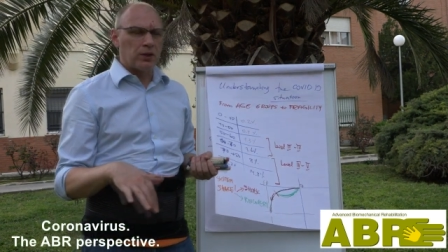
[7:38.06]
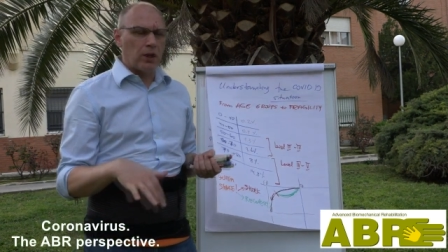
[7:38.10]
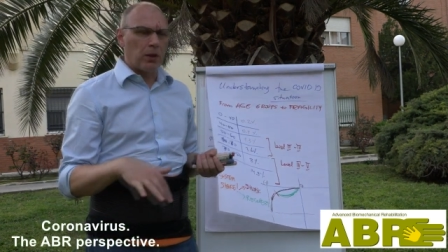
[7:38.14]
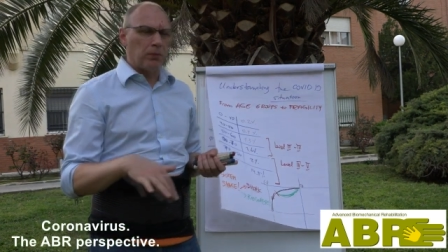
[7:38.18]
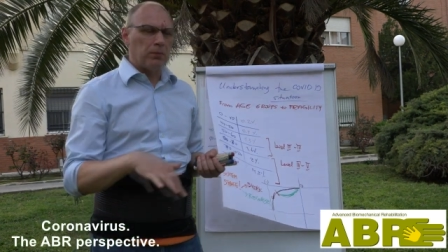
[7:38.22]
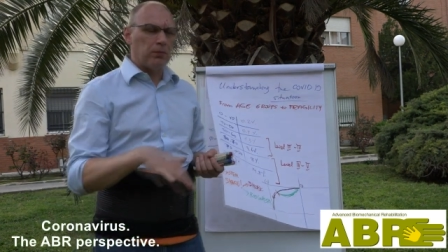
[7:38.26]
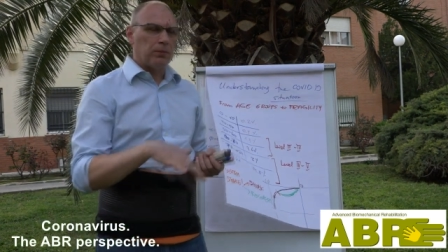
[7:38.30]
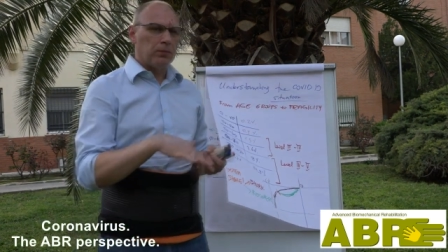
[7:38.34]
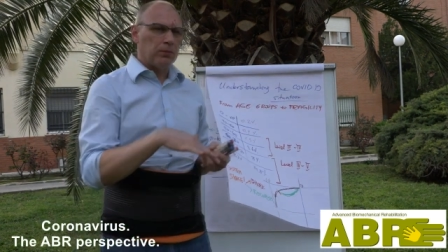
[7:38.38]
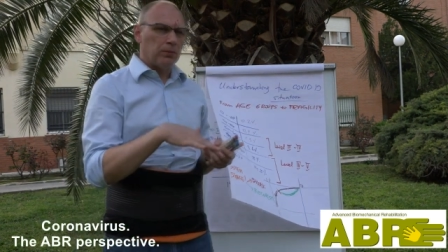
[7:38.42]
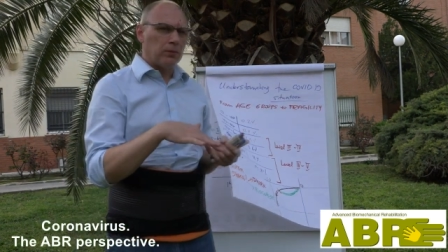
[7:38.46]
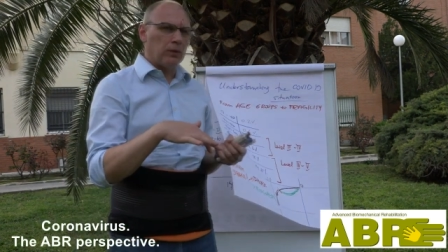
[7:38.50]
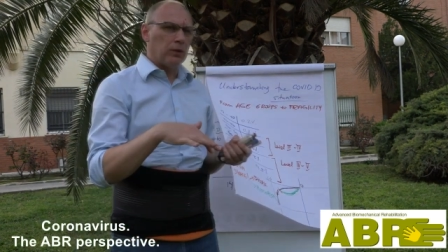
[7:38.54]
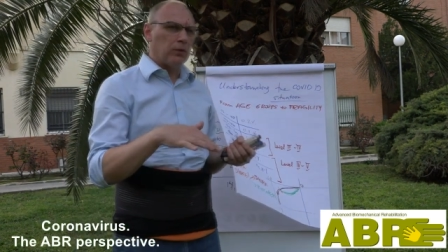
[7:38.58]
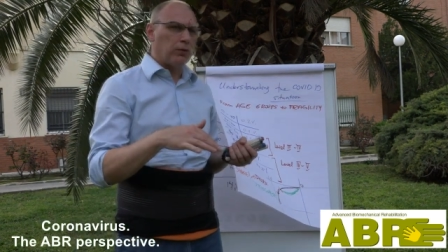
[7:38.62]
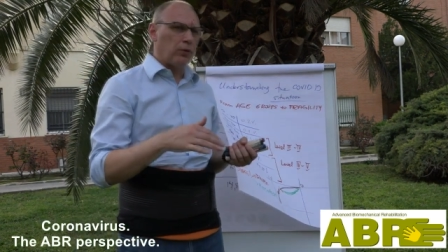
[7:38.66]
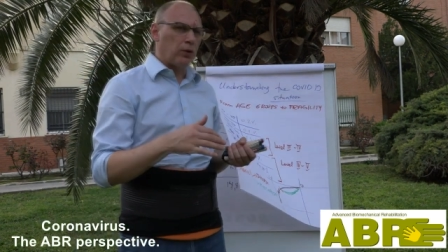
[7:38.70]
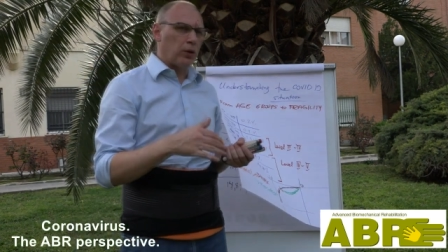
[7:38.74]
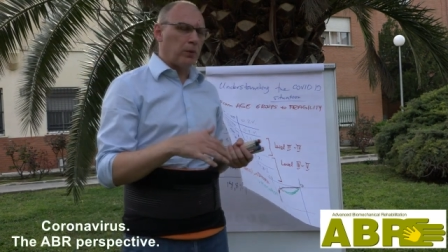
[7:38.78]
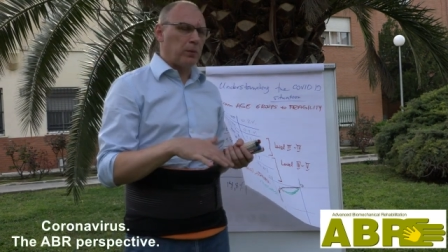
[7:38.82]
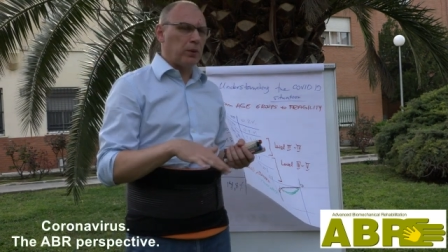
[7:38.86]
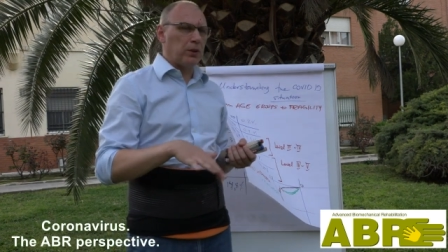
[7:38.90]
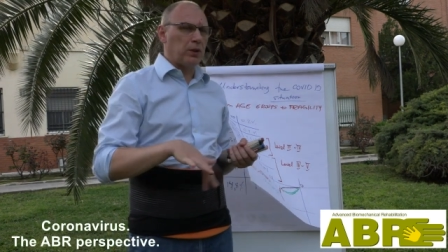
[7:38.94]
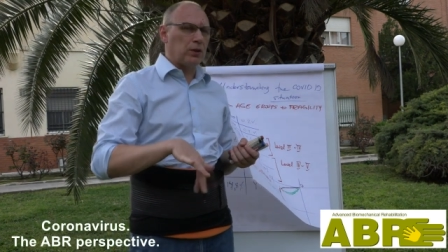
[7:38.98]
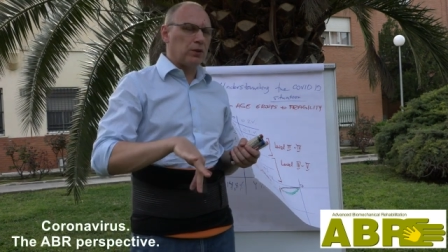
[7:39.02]
some
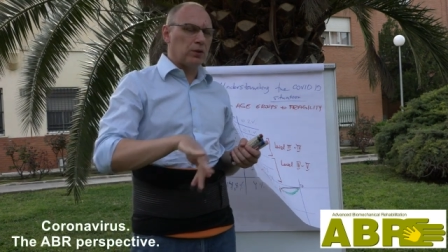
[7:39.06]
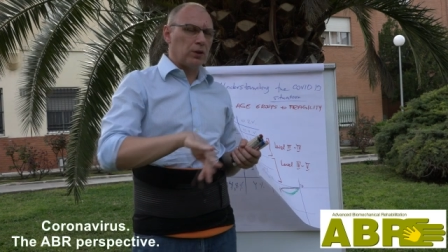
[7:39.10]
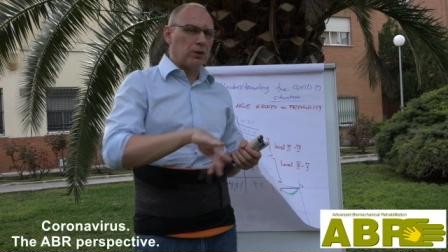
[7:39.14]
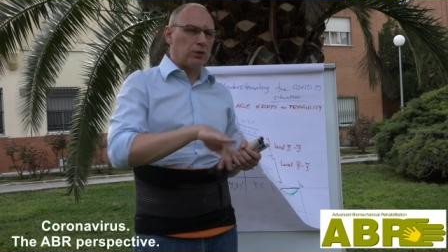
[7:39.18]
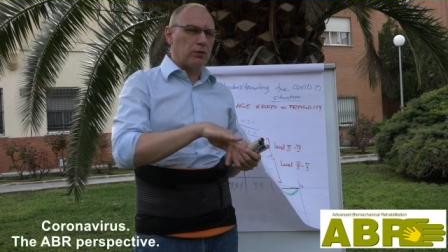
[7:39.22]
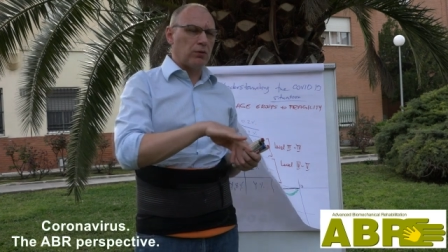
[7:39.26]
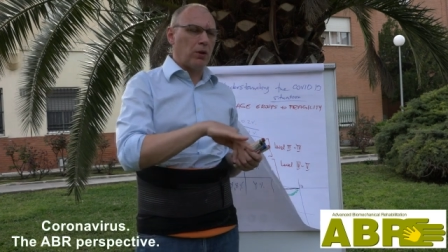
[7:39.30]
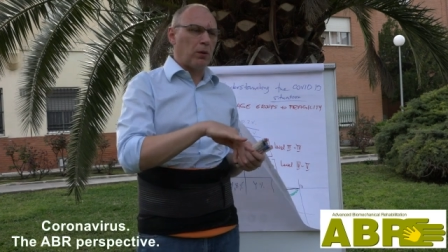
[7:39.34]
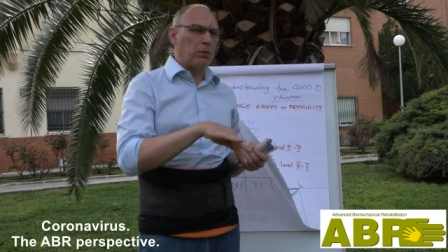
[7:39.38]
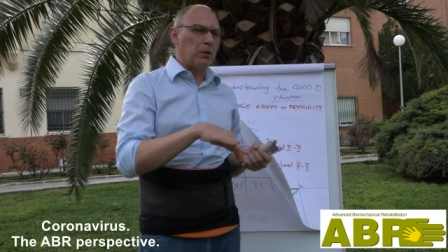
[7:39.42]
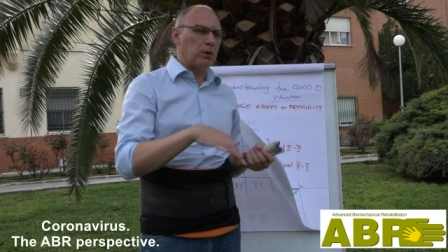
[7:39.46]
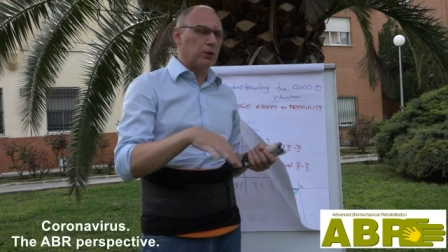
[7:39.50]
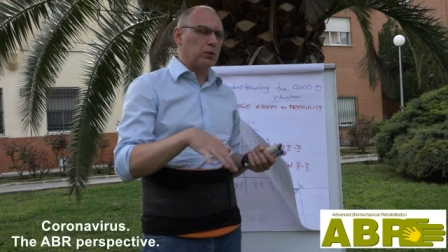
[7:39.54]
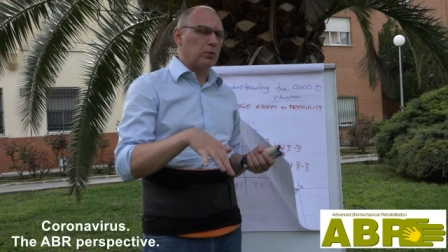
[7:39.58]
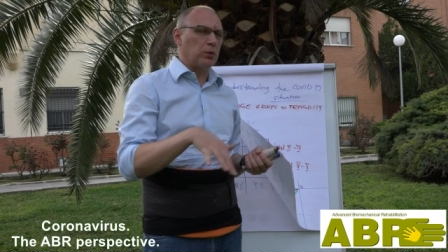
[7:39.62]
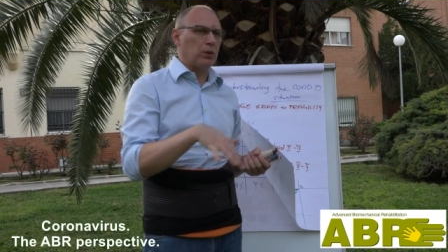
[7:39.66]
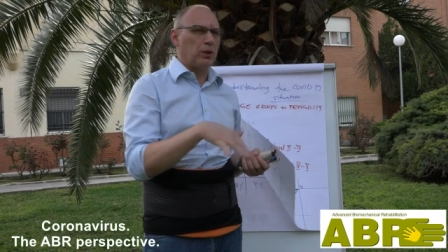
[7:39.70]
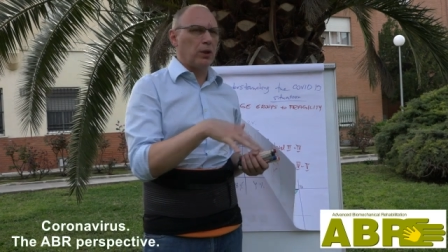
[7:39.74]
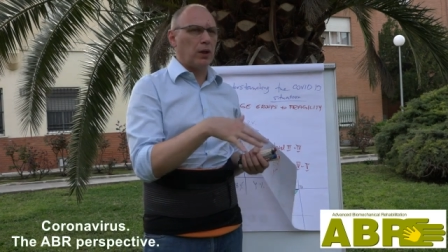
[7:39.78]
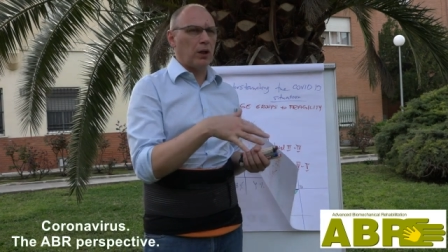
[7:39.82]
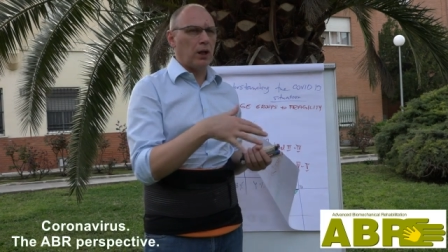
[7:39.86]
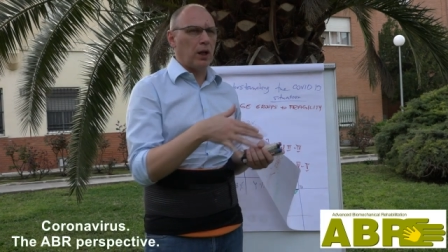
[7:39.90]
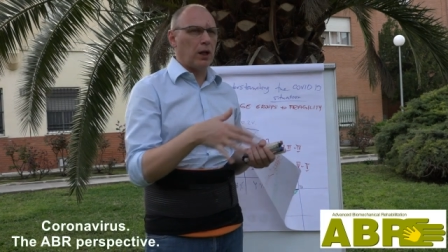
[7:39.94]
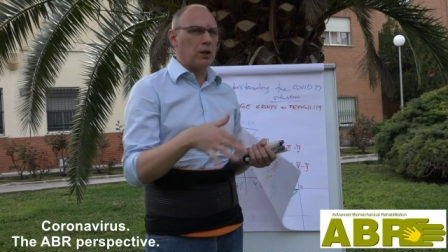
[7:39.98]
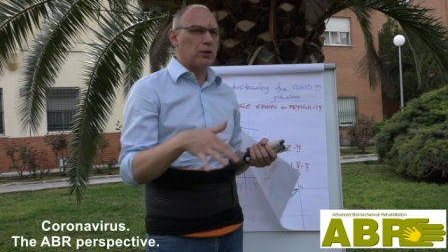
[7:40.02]
deformities and troubles with
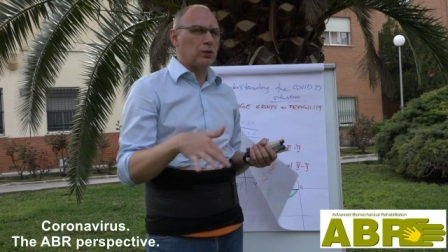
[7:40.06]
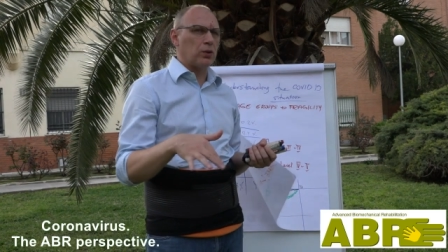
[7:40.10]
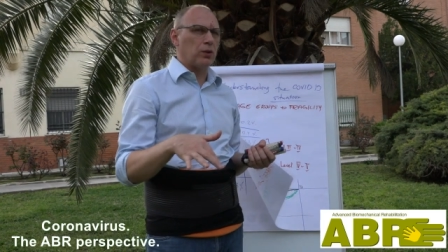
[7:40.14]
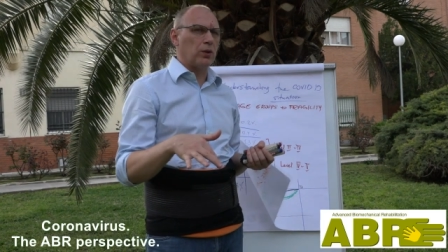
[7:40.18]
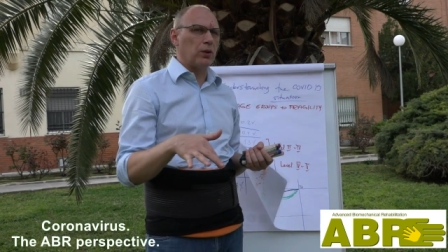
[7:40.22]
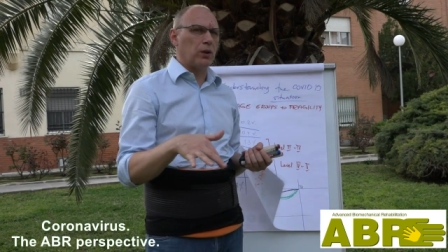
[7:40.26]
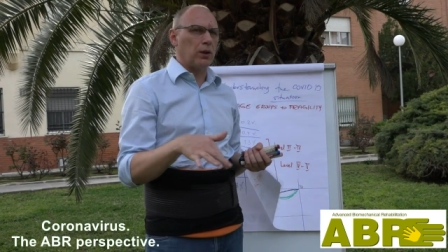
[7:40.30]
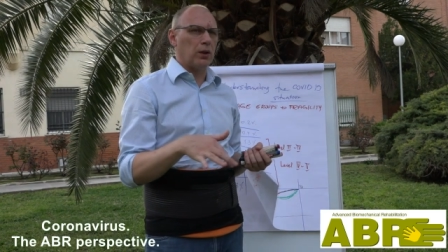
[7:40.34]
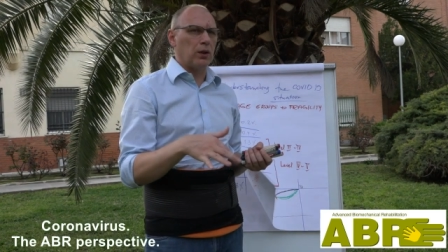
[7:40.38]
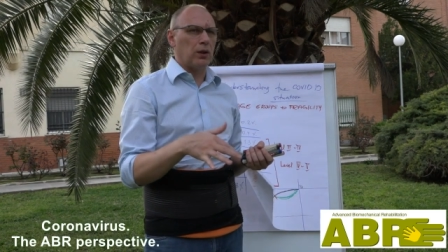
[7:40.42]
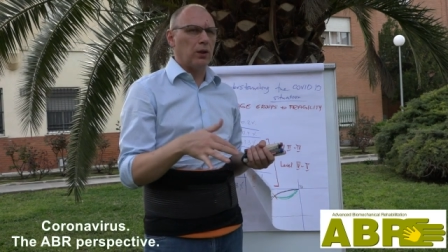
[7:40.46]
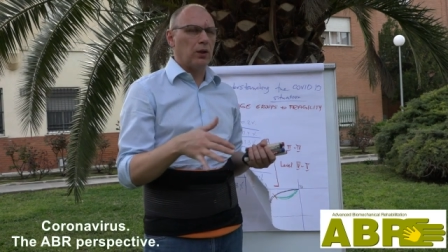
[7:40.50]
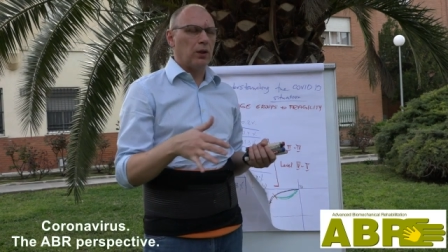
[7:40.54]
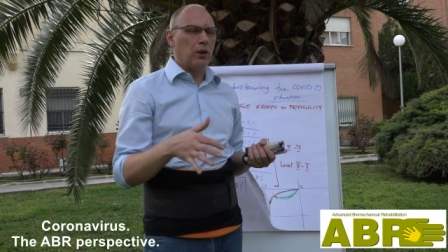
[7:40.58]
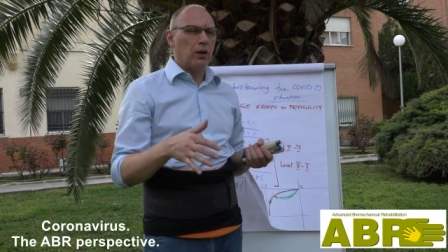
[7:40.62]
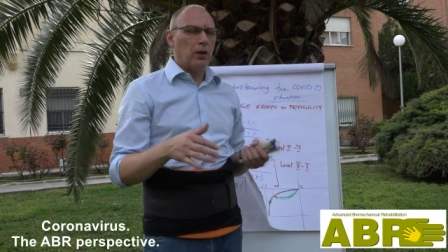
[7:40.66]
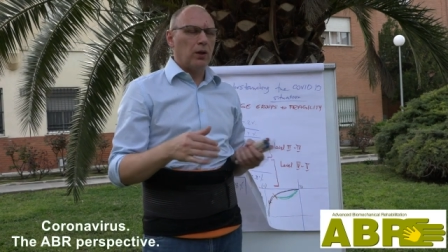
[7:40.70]
the hands or the,